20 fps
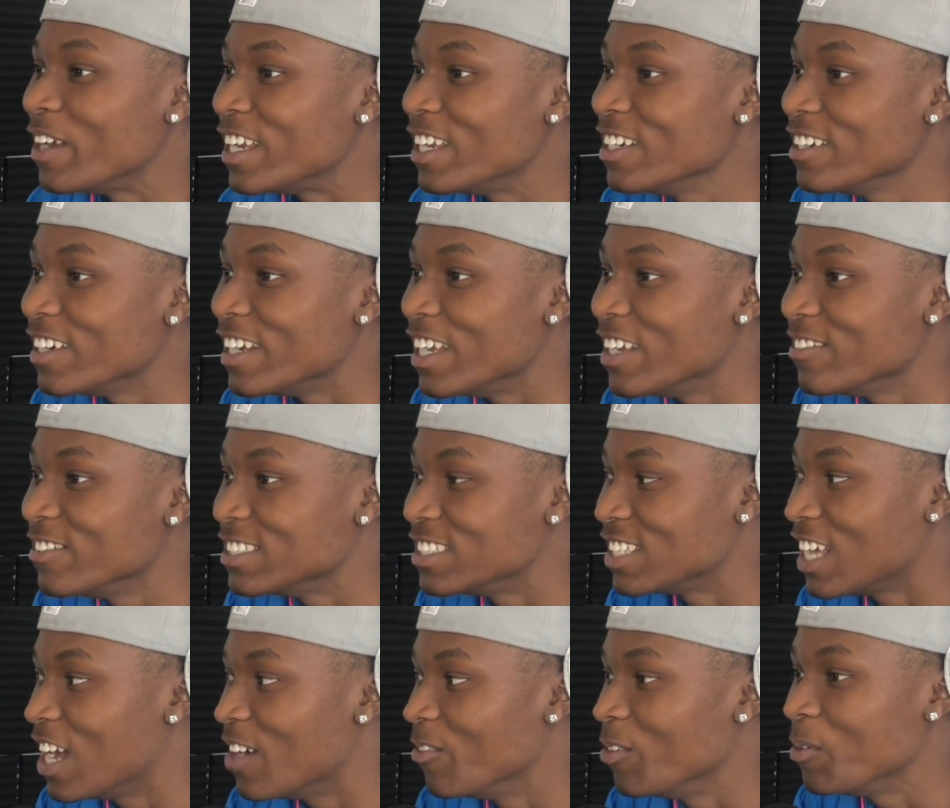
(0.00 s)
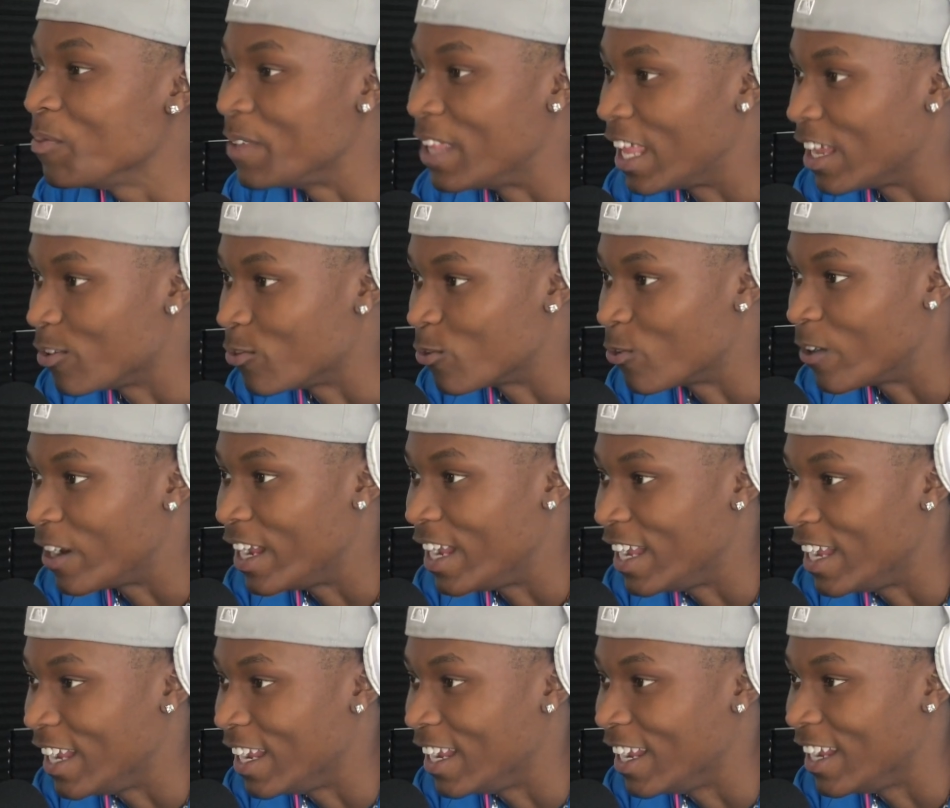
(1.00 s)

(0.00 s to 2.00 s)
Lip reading: Like the transmission was wrong.